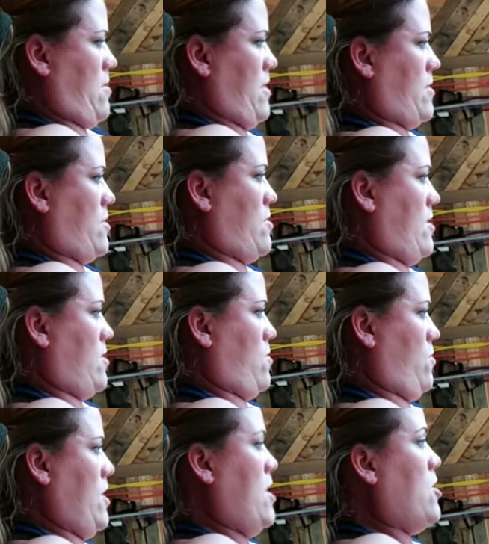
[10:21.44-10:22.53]
nice stretch,
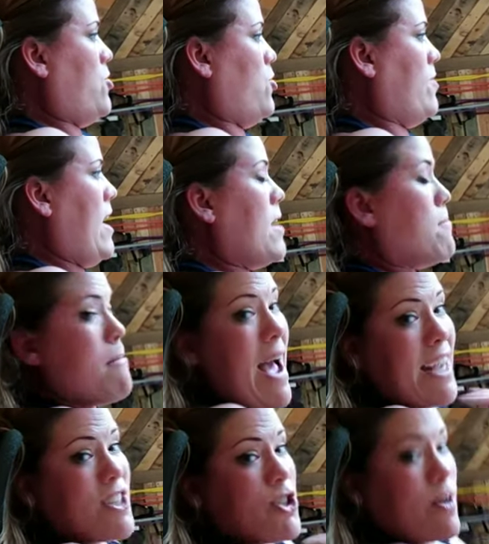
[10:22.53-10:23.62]
hold. Do not
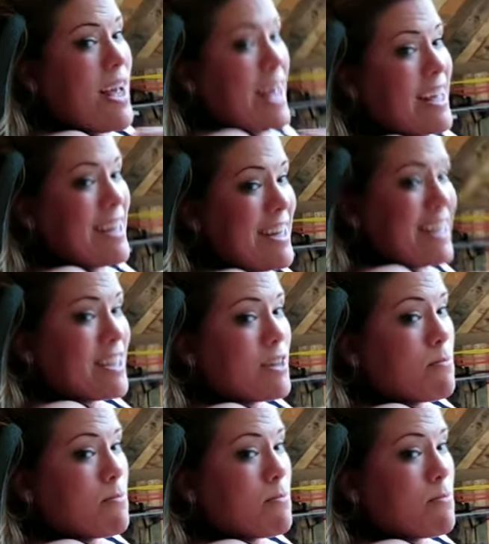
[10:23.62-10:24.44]
mash your head into the